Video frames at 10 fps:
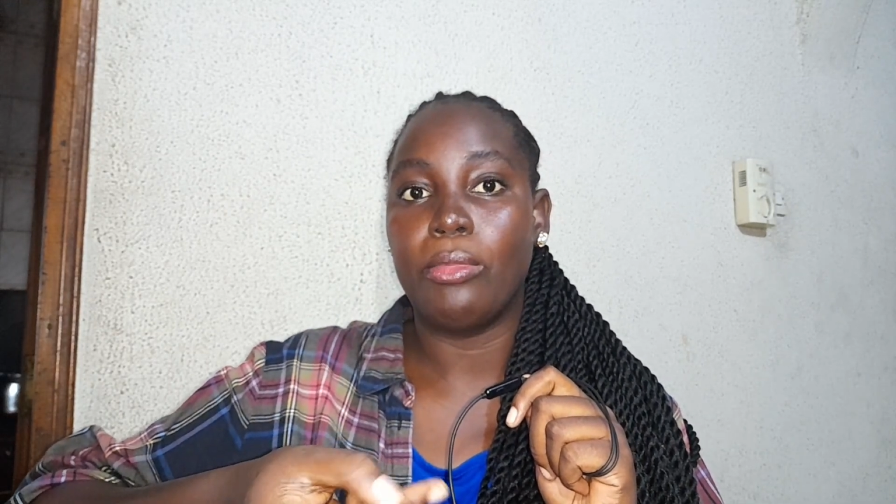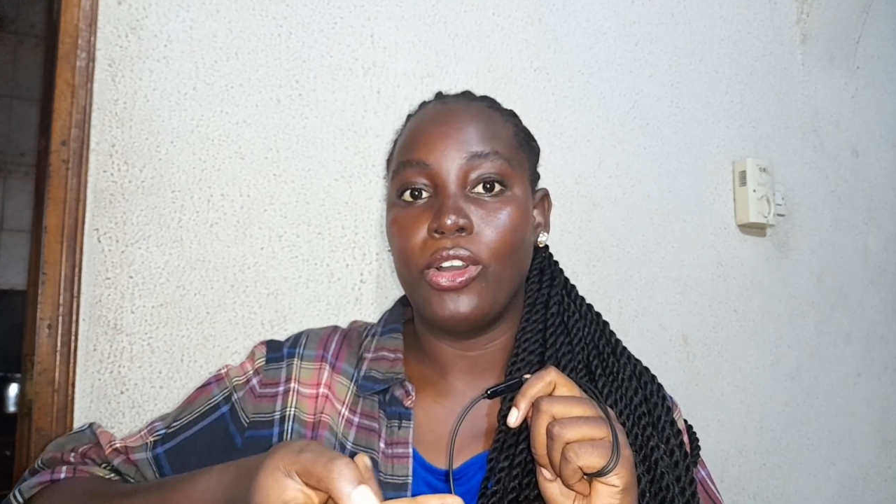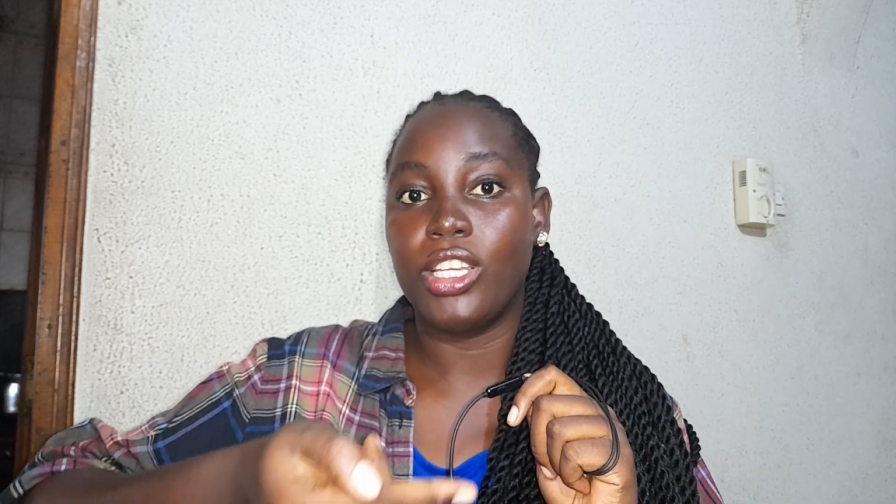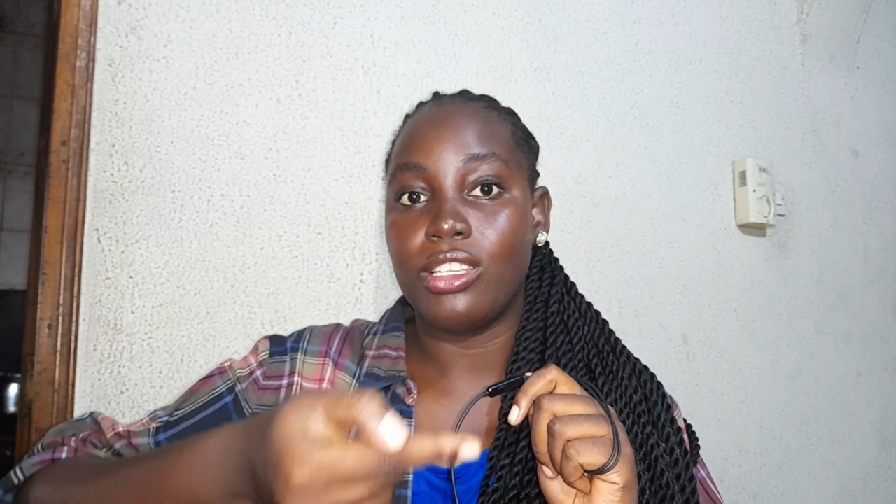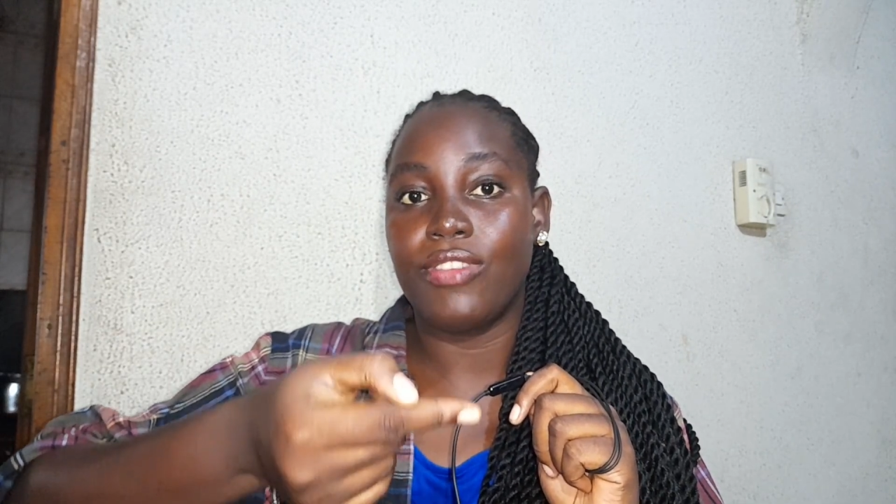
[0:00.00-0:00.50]

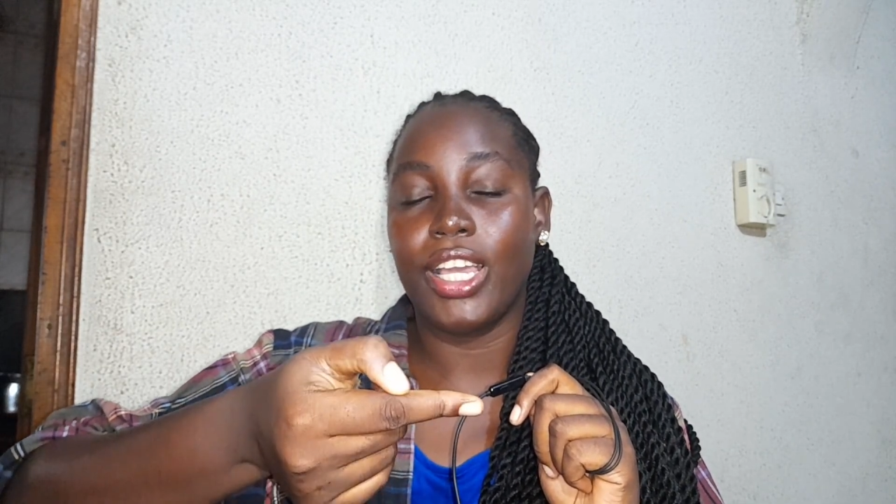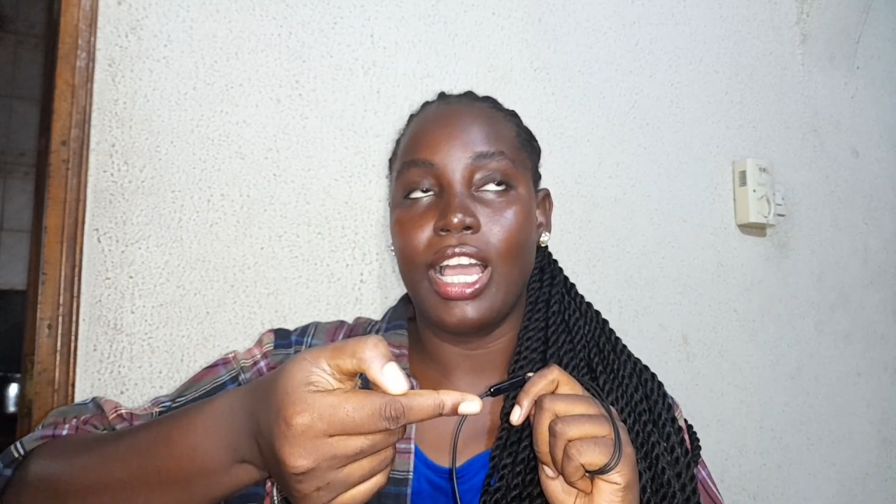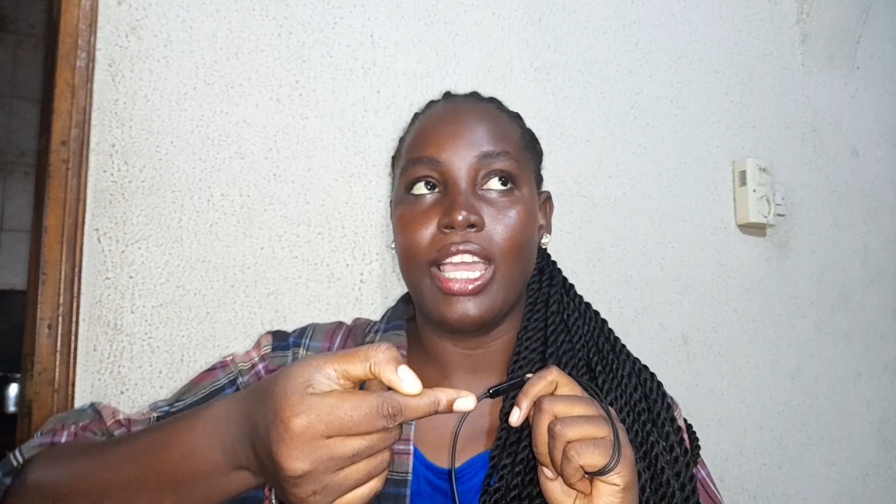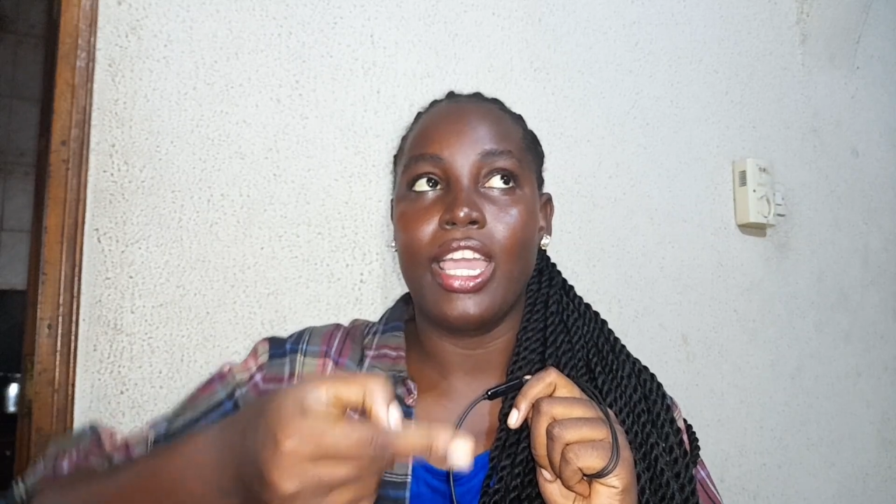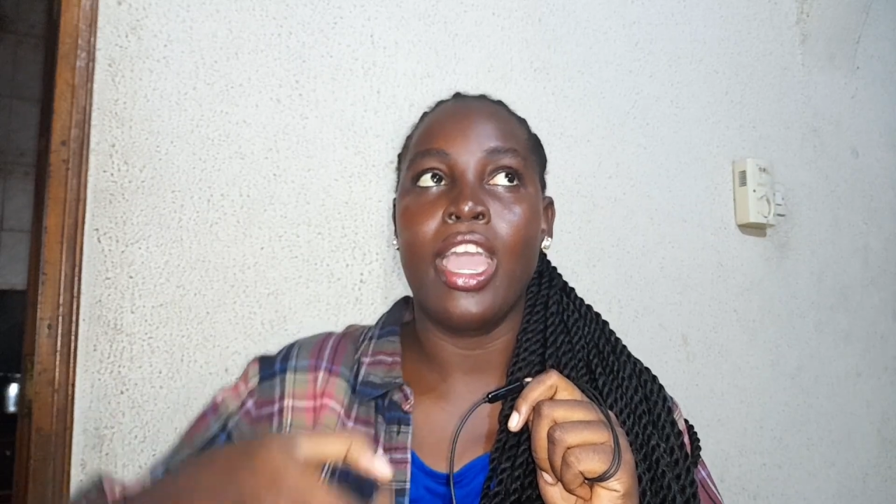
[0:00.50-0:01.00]
on his
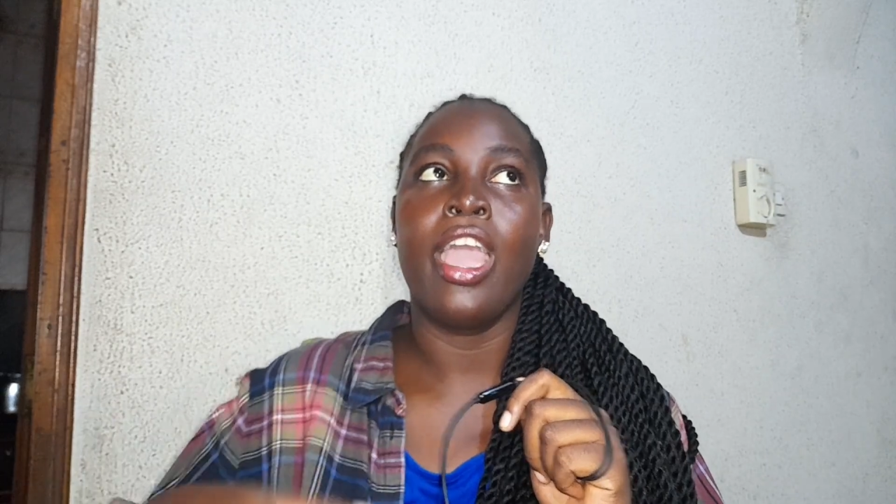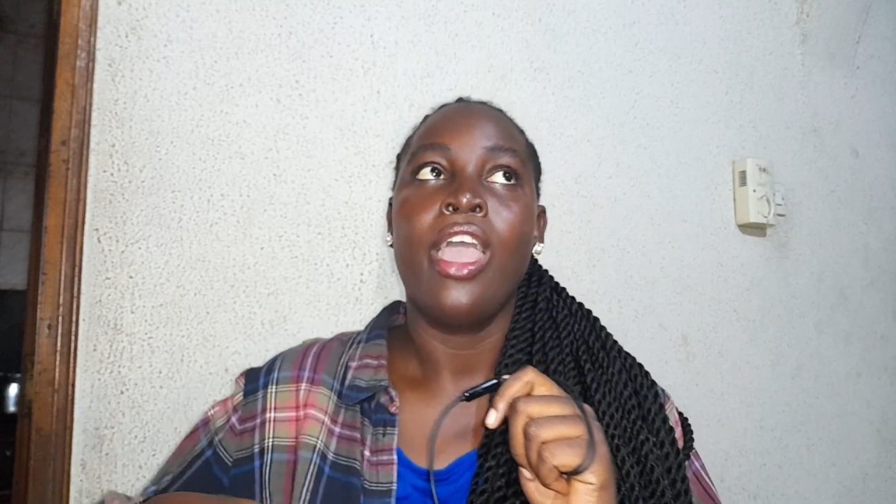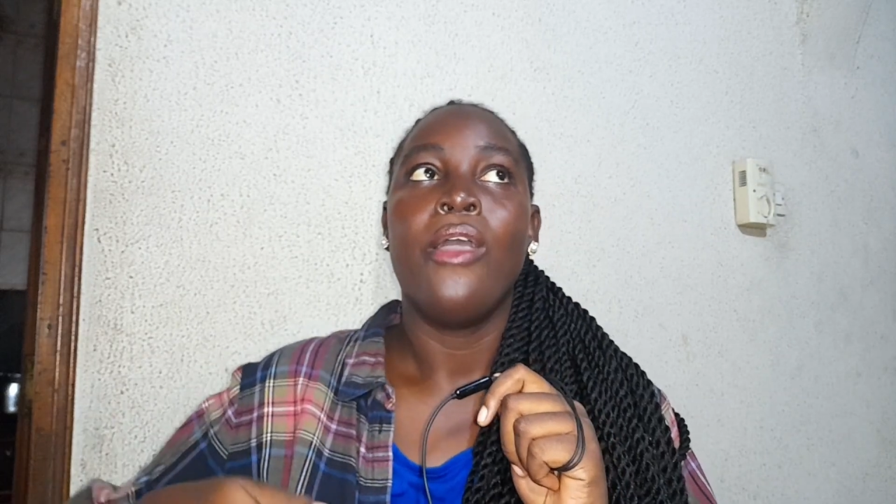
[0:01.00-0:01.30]
finger here,